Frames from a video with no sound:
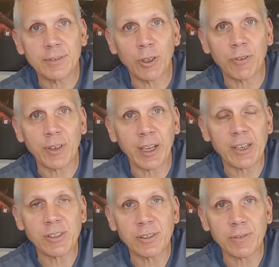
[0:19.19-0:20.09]

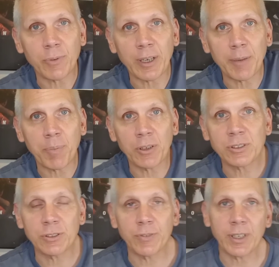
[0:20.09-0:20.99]
notifications when I
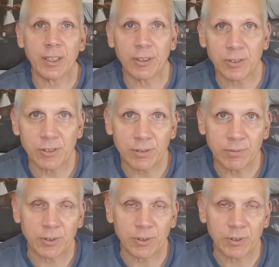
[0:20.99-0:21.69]
post new videos,